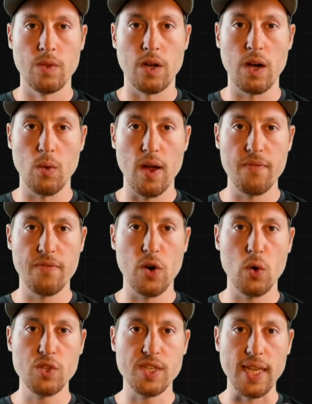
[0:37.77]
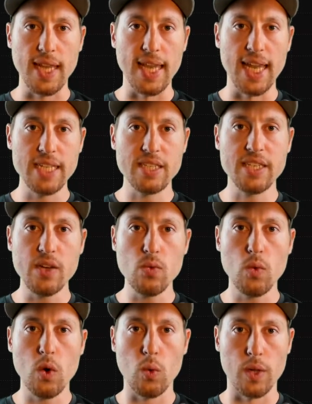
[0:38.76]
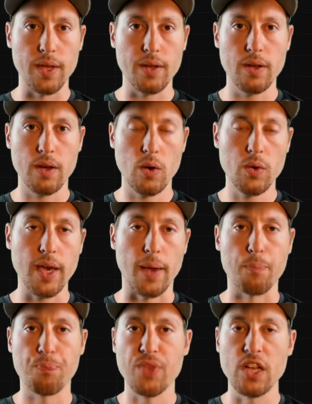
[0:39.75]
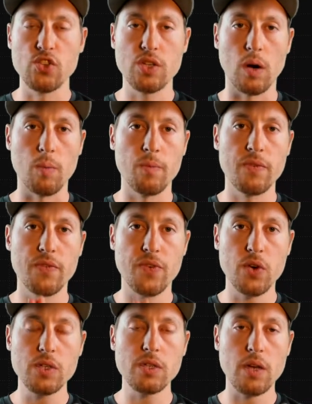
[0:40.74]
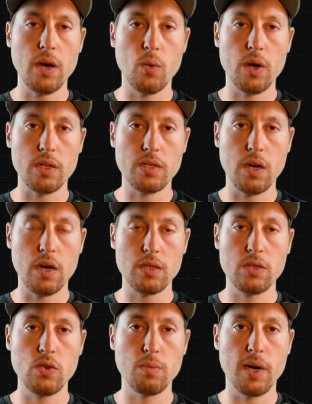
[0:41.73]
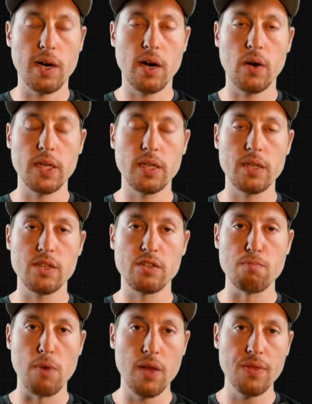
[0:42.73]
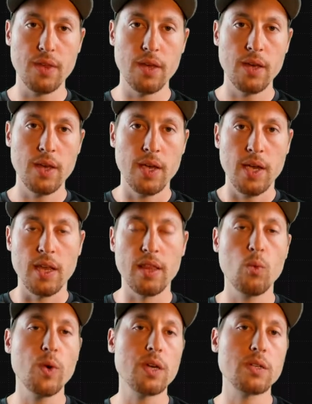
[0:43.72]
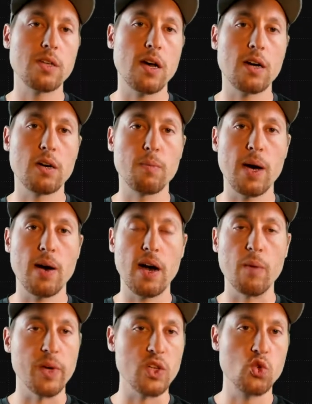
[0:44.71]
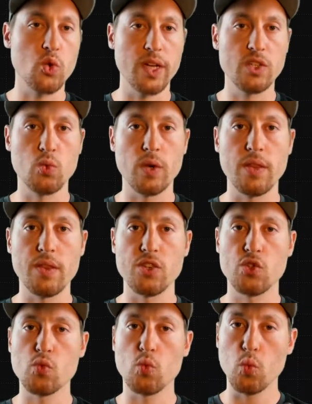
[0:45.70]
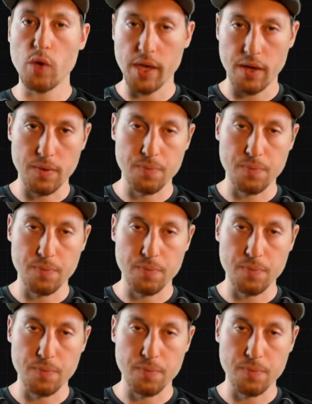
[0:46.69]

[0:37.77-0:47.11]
All right, folks, let's get rolling. Okay, so first I want to talk to you about how I did this month, and then we can talk about how my trades went this week.